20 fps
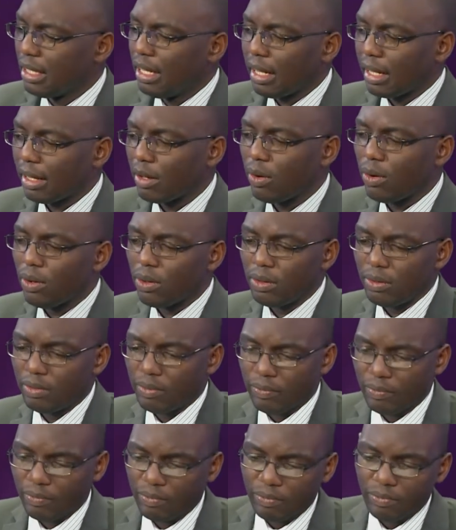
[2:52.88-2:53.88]
So
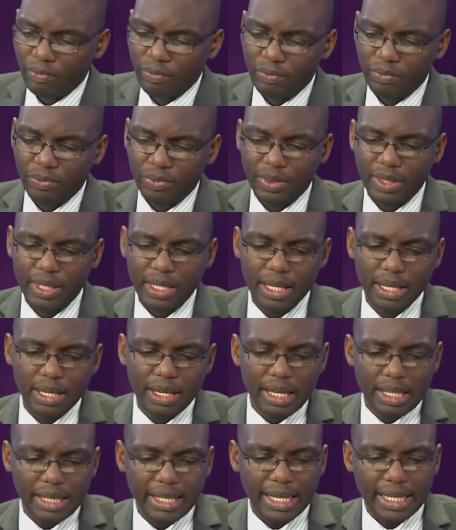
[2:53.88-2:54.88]

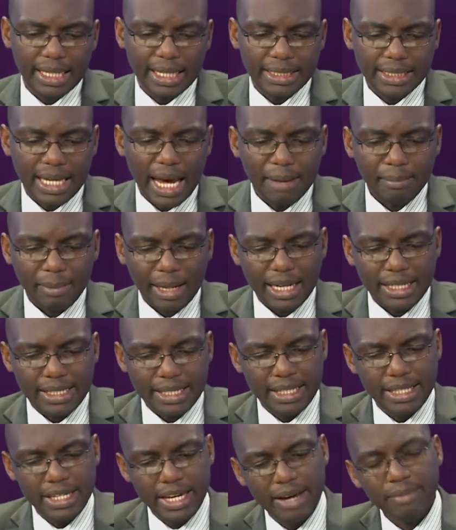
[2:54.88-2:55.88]
there's a time
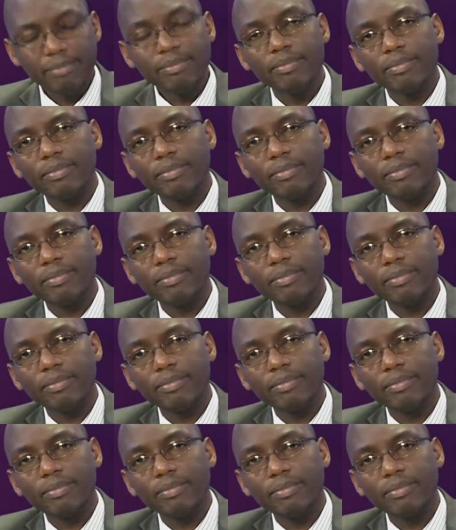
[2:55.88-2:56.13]
setting here.